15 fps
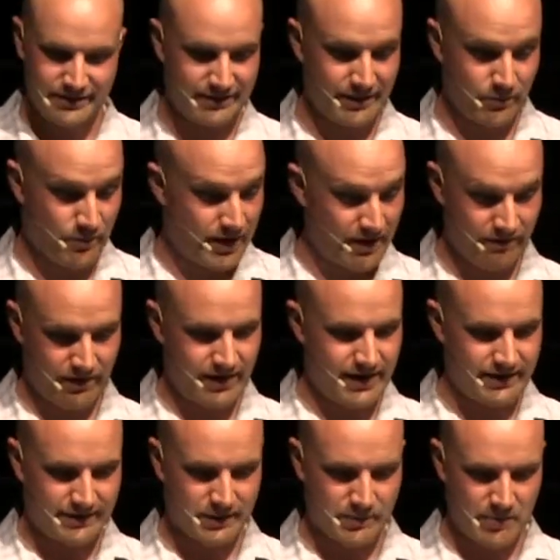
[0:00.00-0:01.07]
he's like, whenever I
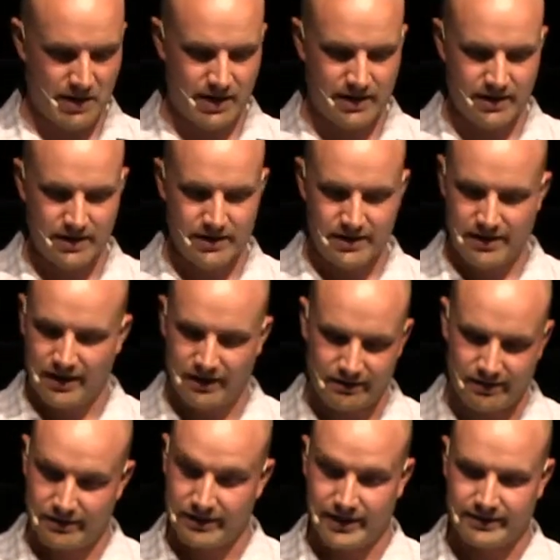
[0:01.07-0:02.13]
get to Spain,
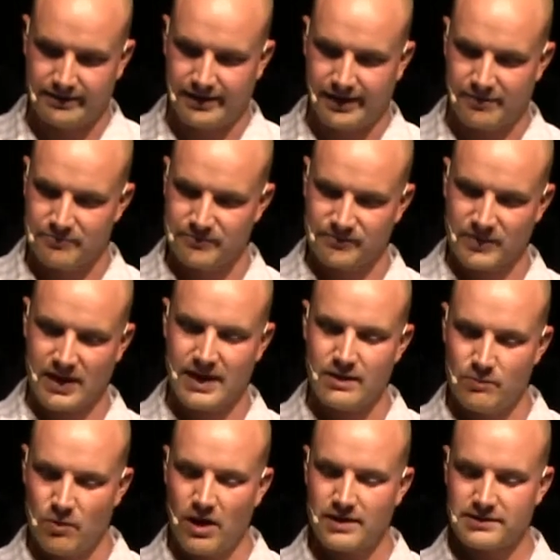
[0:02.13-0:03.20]
I'll, I'll, get there.
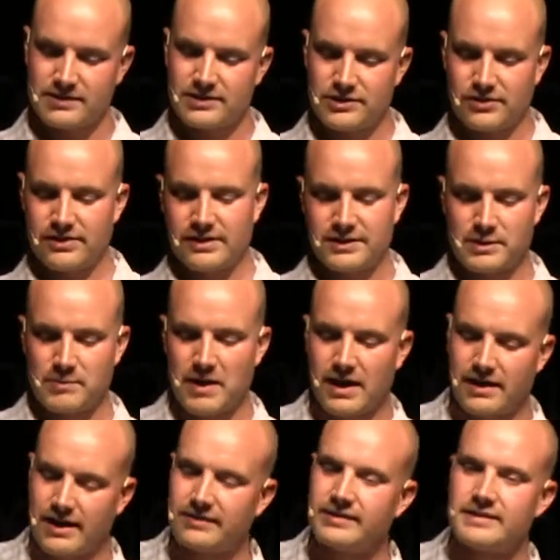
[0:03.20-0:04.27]
He wants to journey to
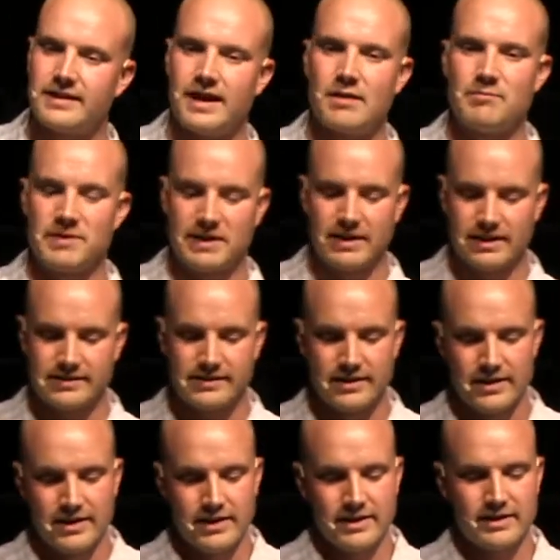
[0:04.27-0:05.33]
Spain at the time because
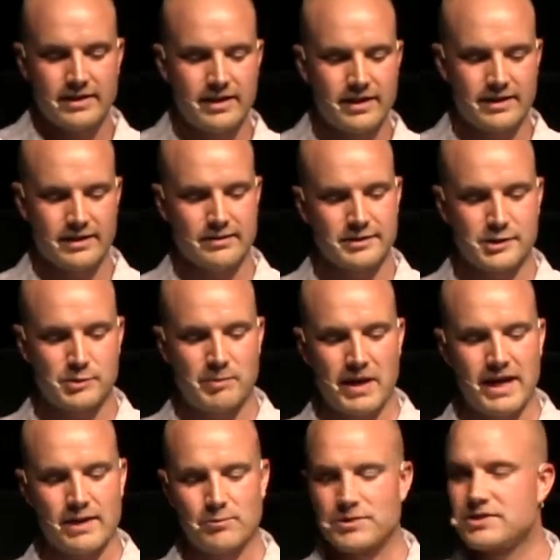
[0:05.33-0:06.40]
uh,
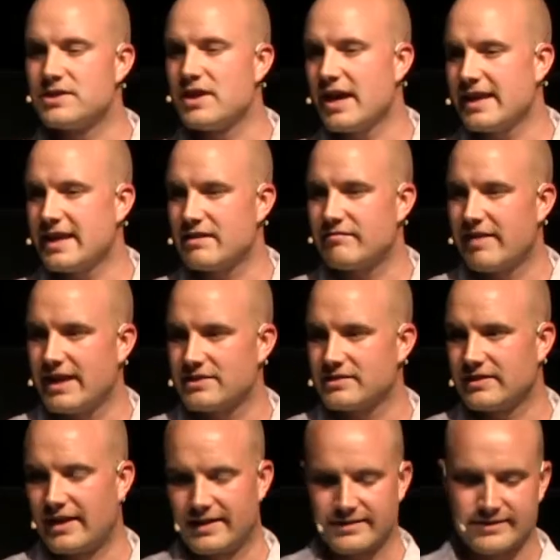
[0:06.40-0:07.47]
Spain was not yet
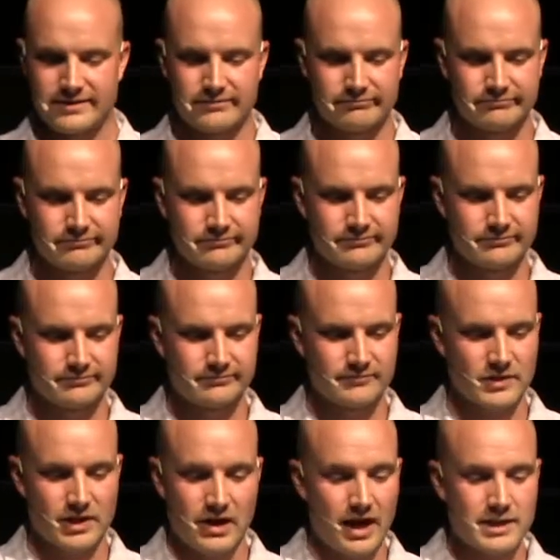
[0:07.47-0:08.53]
evangelized.
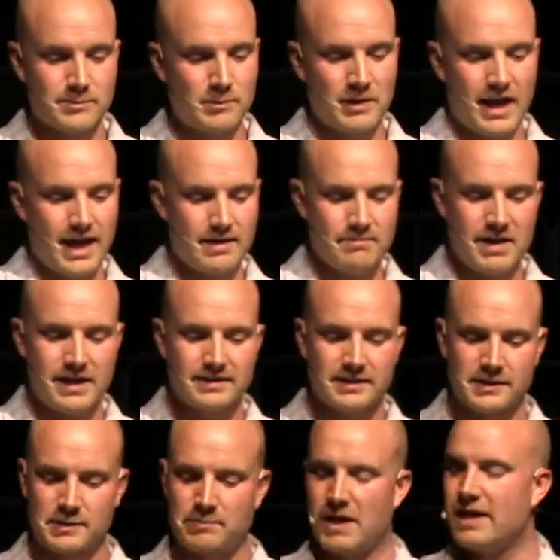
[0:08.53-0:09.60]
The gospel hadn't made it
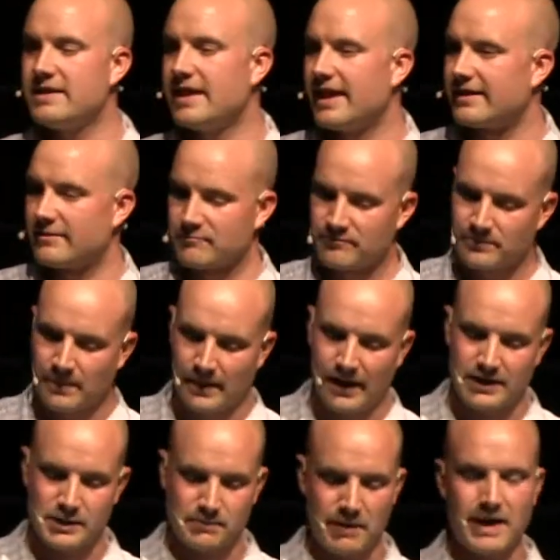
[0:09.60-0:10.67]
to Spain yet,
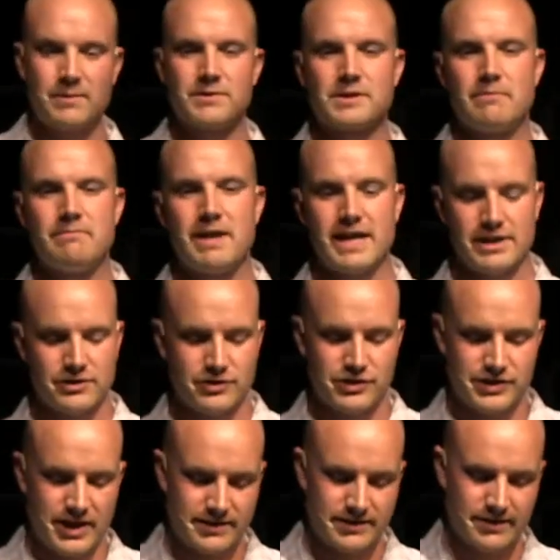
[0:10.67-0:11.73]
and Spain was a major
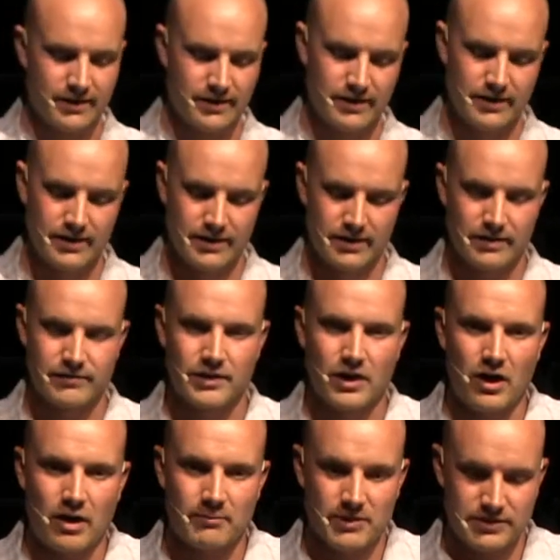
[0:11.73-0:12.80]
center of
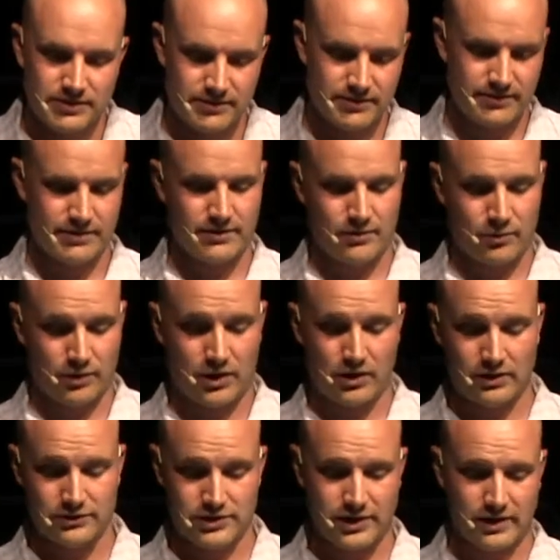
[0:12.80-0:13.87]
commerce or
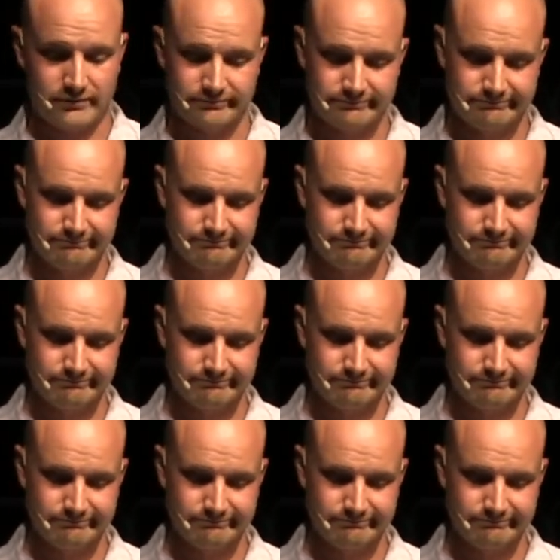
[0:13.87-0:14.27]
culture